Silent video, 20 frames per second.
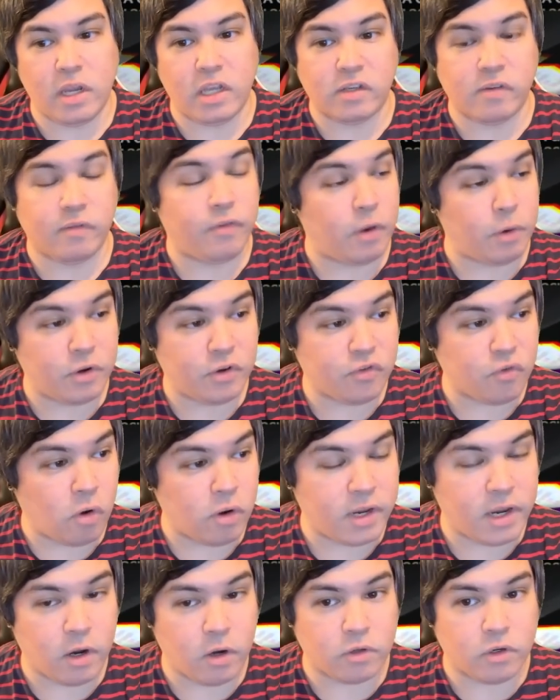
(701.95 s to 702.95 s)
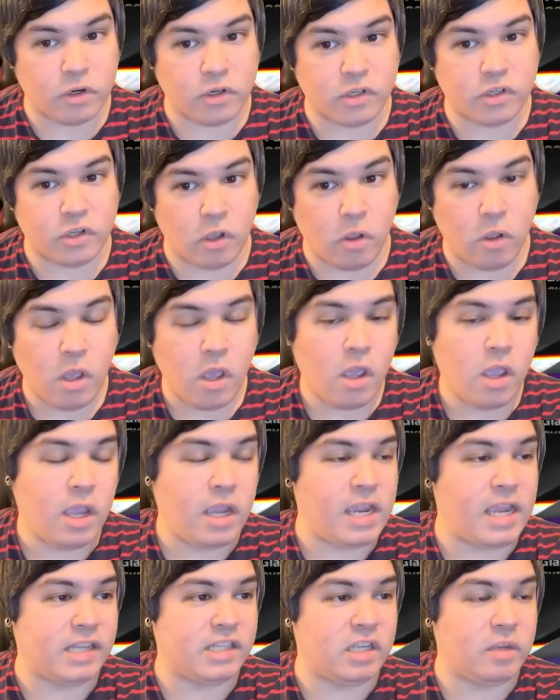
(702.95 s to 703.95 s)
He's a very strong character still.
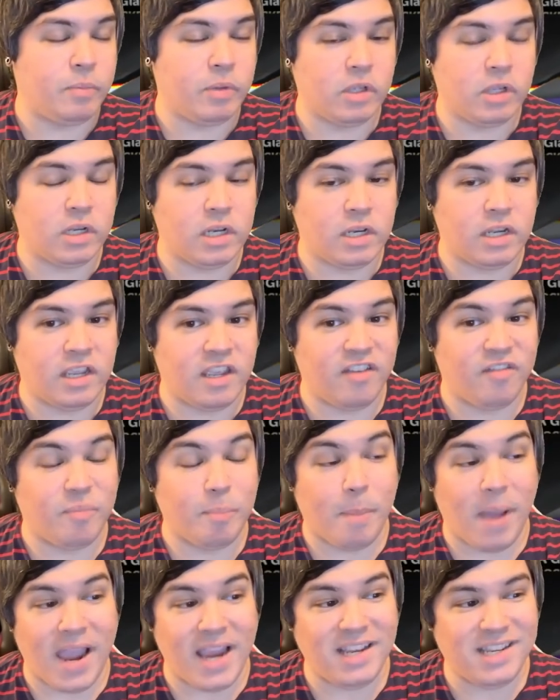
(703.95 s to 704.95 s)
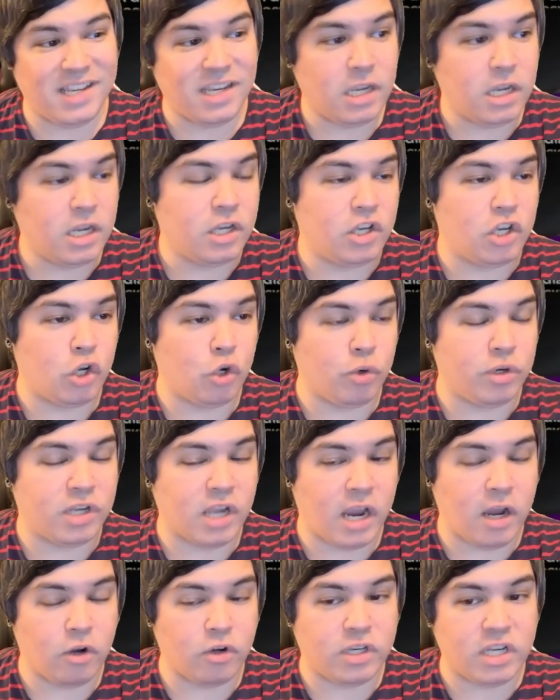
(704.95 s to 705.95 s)
He has the ability to give might to your
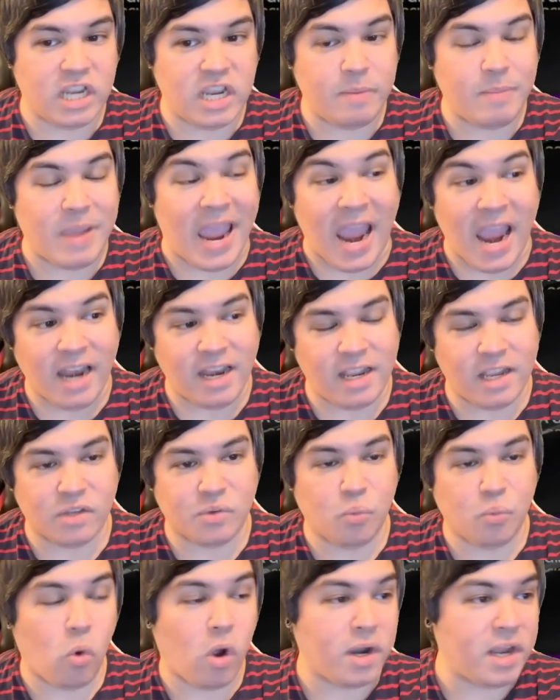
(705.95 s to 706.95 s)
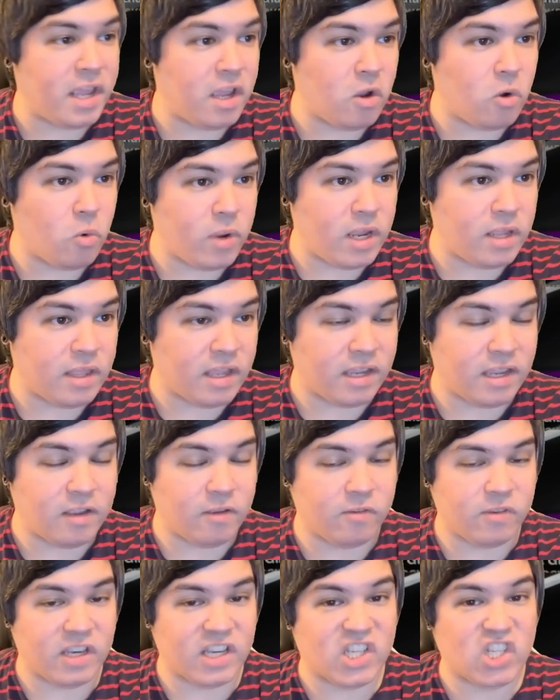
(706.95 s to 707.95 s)
entire team, and he has one AoE that
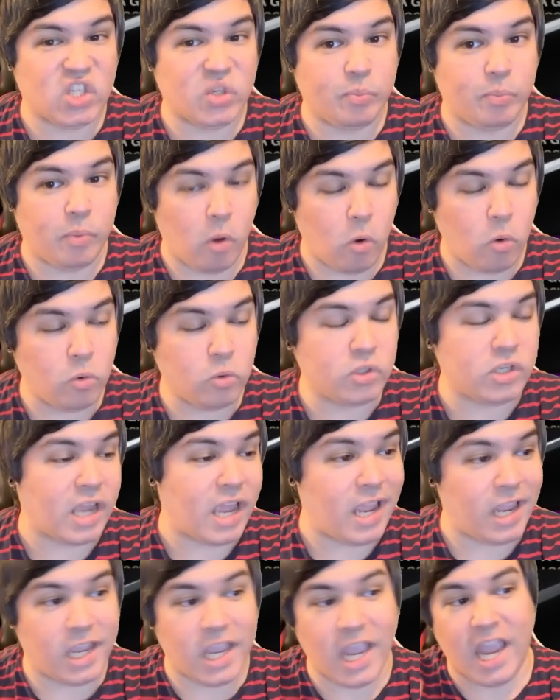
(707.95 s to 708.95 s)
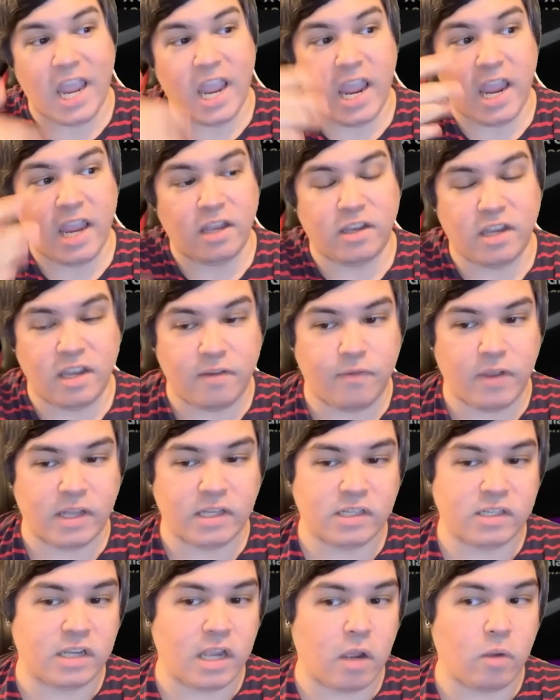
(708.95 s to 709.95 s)
gives expose, aka
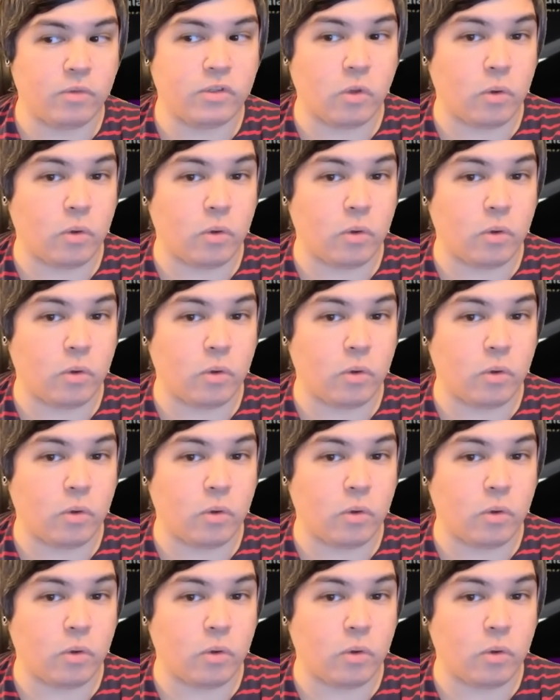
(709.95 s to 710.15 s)
defense down.